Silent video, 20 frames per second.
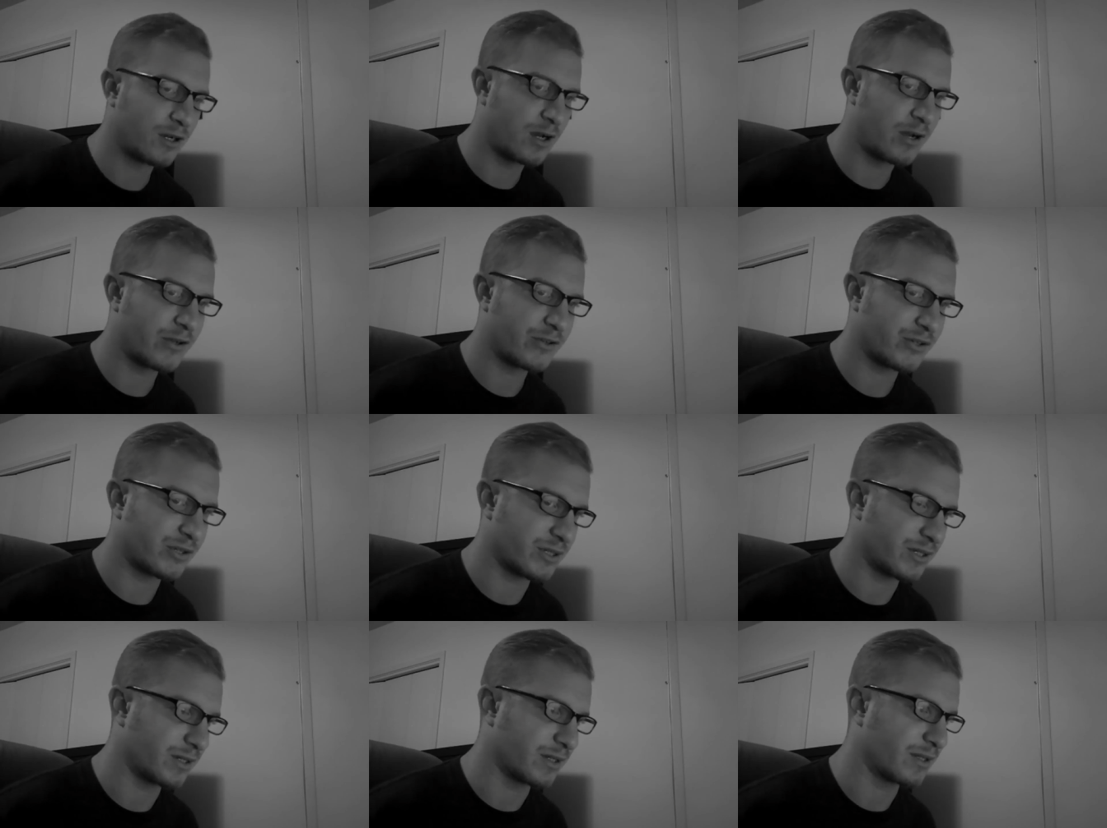
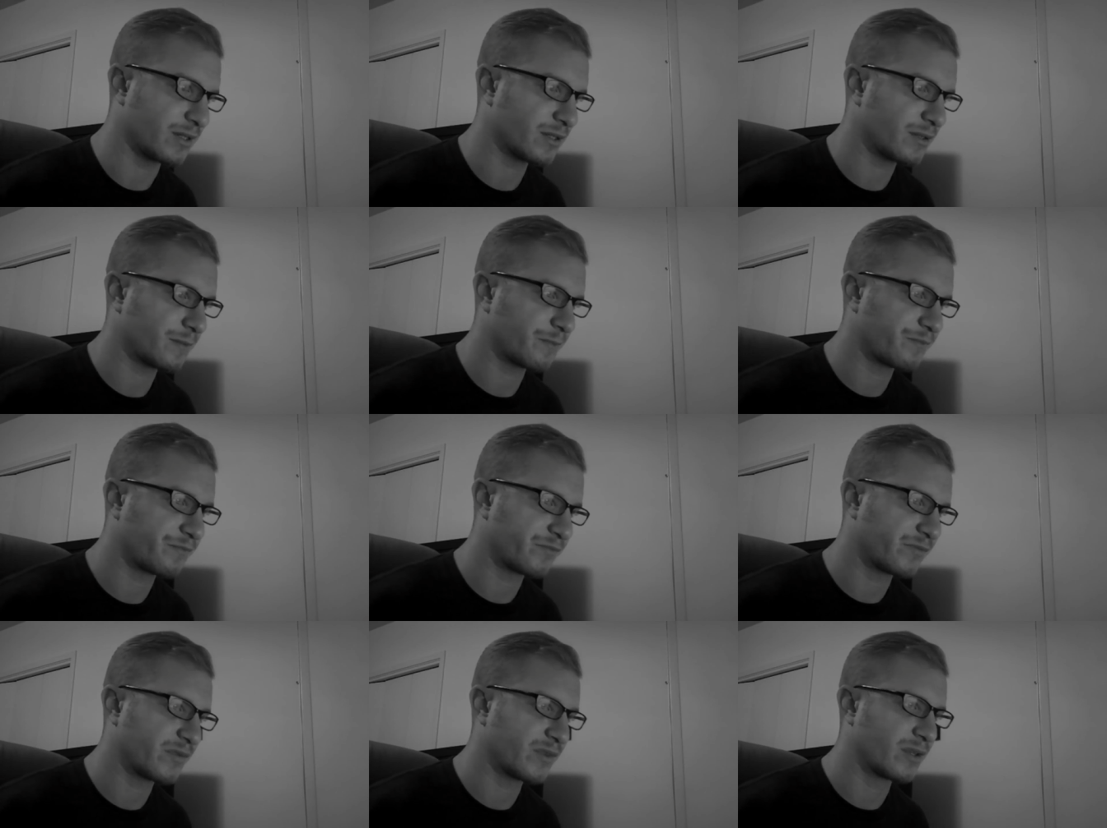consciousness.
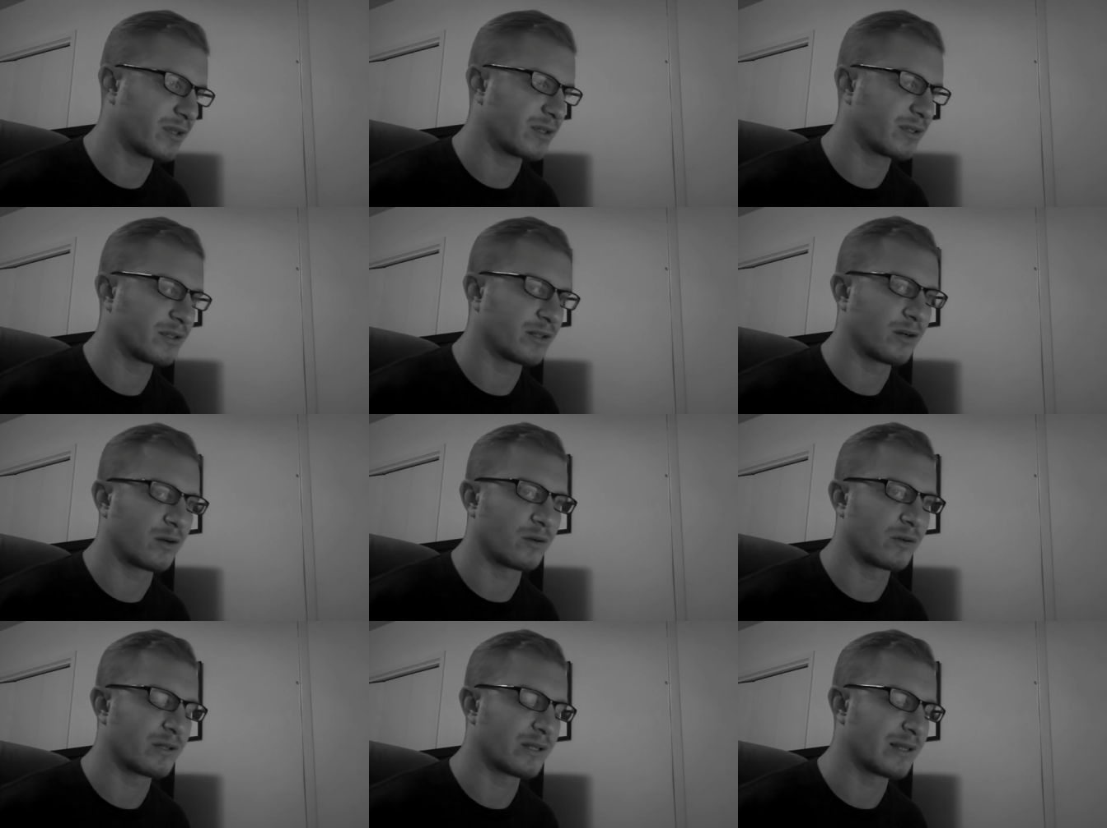The,
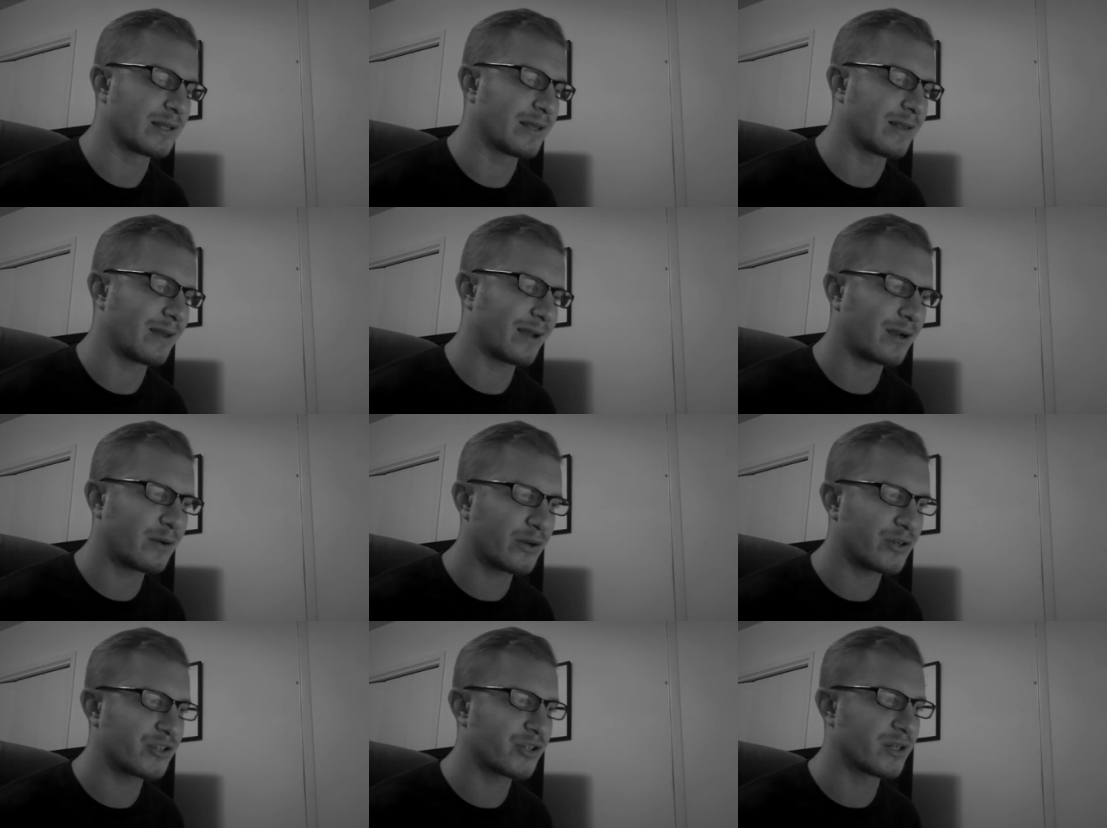you know, that,
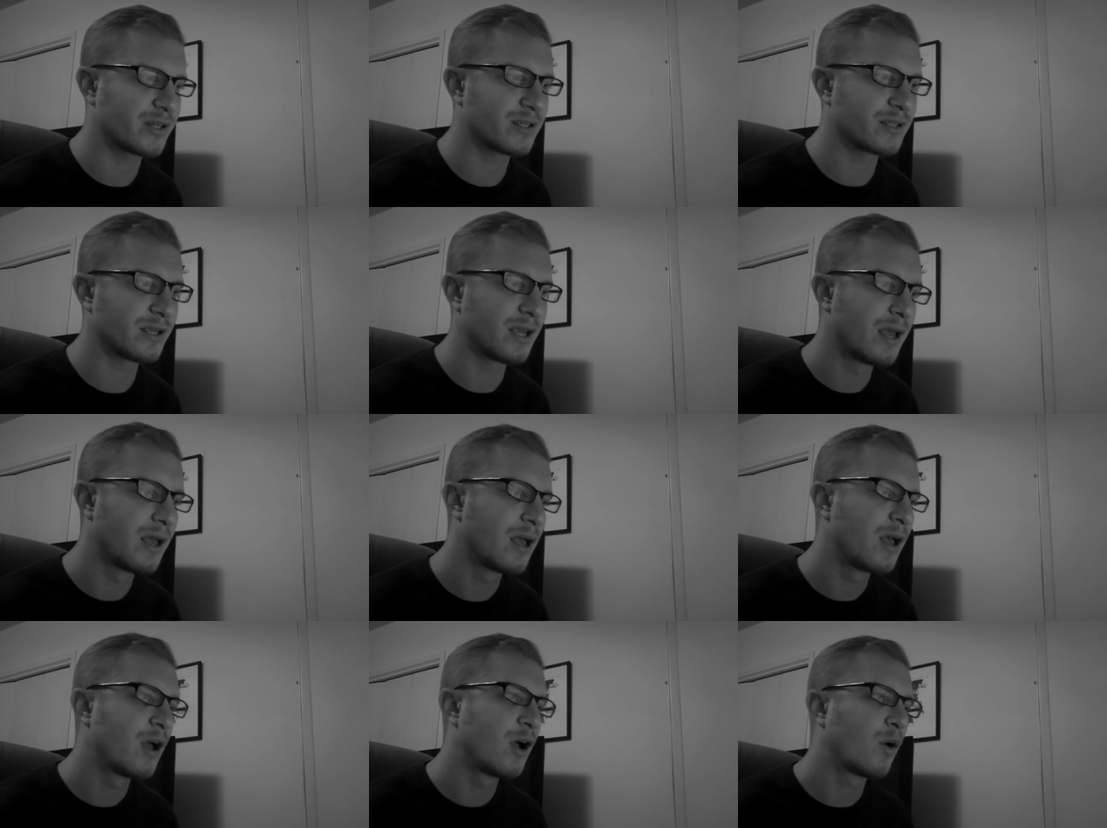that question is